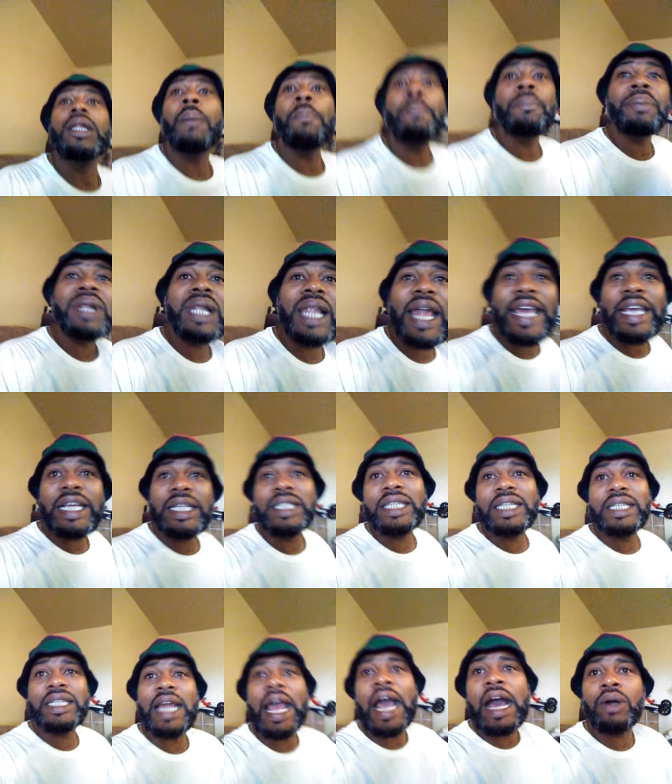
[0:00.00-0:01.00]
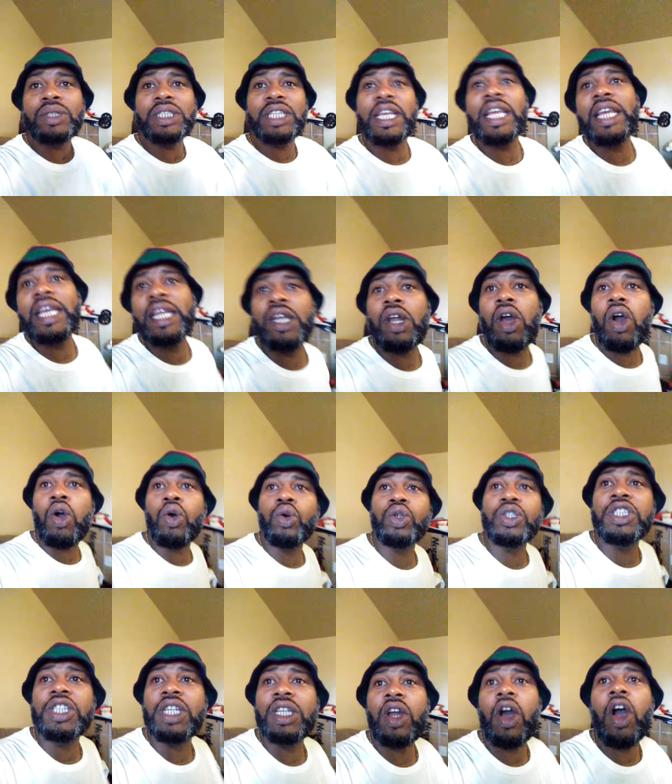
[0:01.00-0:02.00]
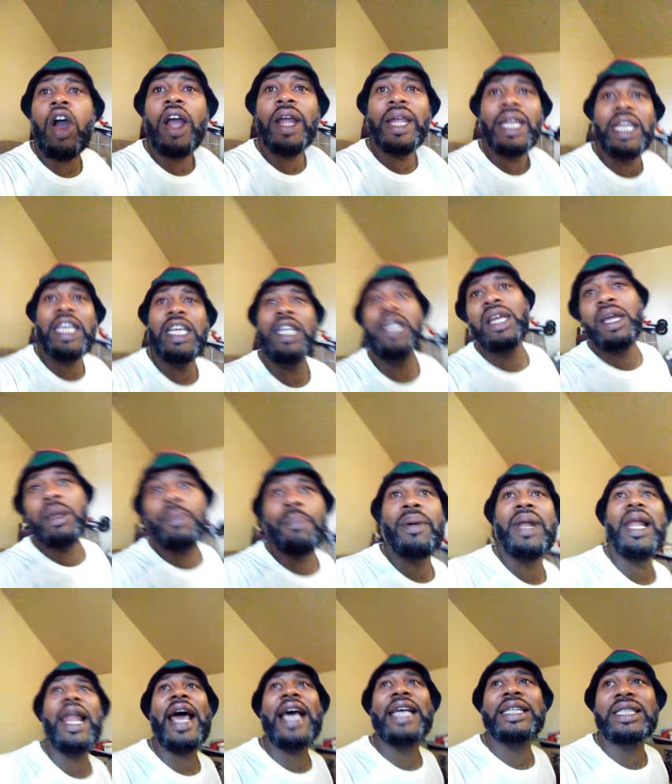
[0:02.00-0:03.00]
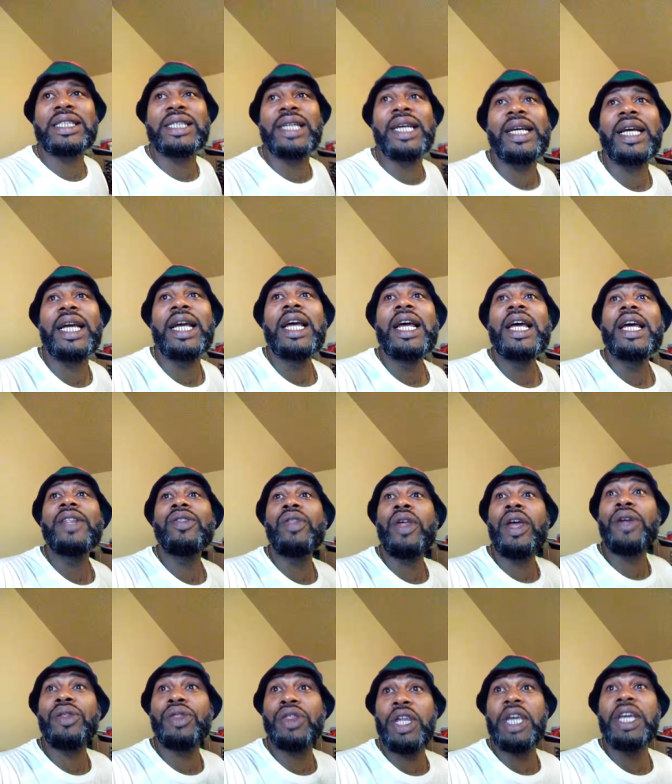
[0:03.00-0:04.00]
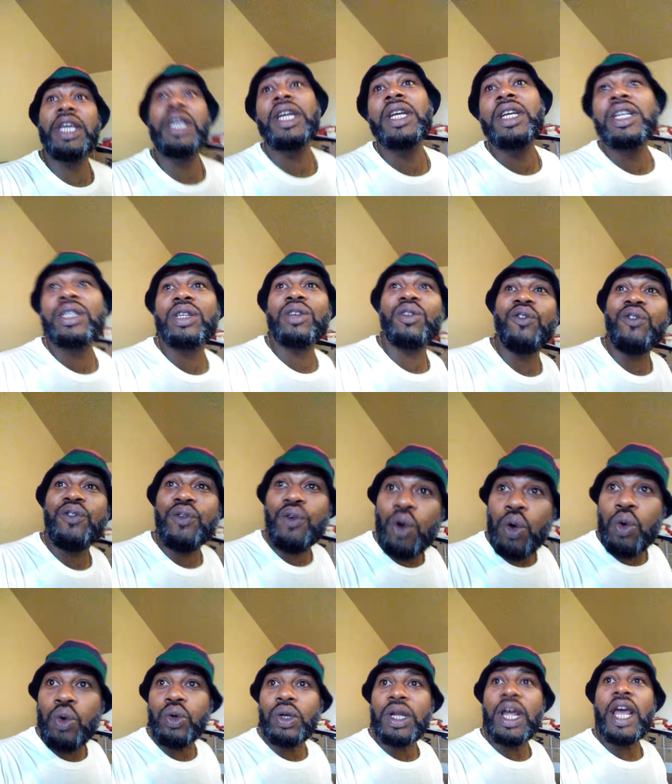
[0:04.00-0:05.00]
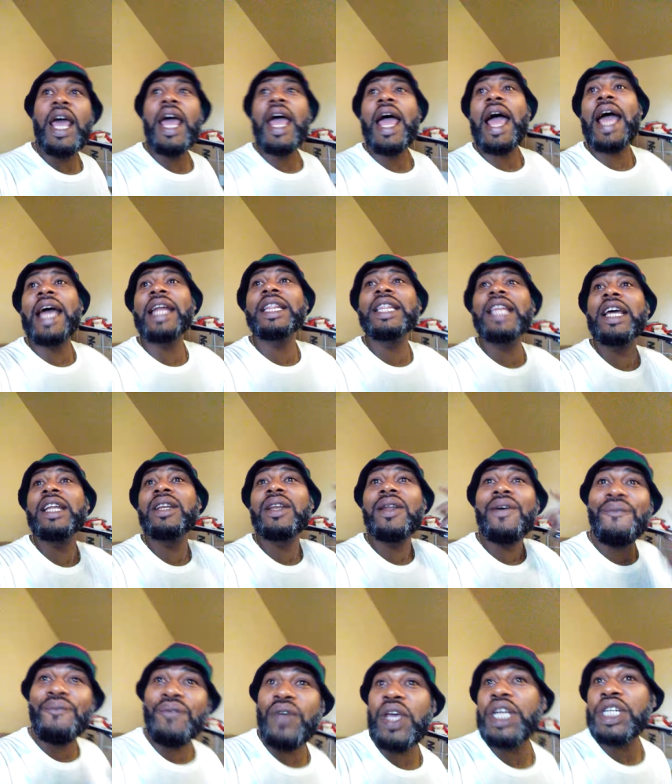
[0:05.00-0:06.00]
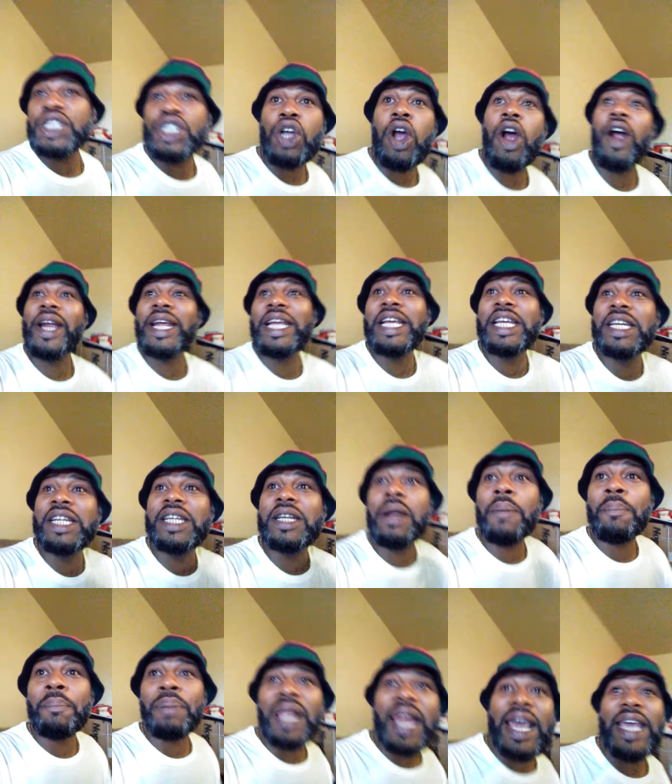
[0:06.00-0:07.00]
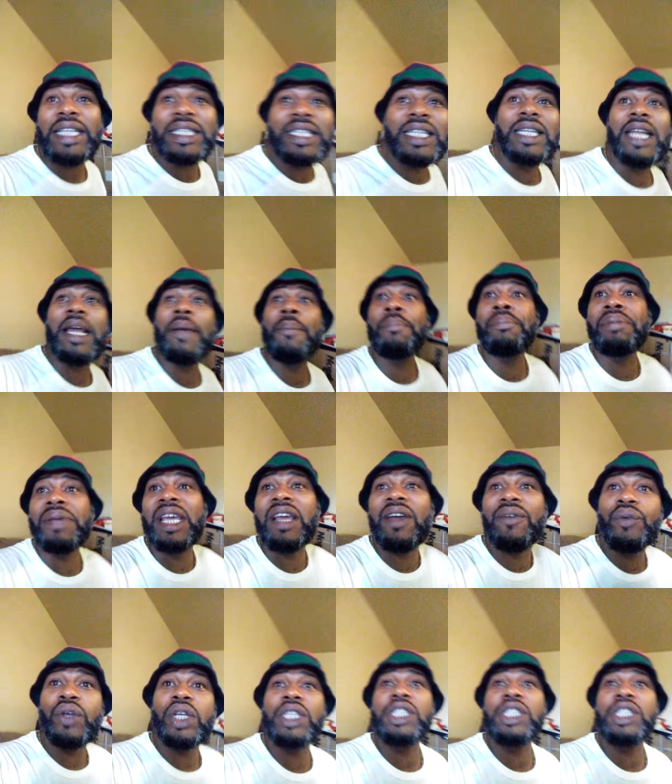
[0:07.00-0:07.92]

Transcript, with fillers: The plankton out there in the ocean are eating plastic. They're thinking it's food, and then the fish are eating the plankton, and bigger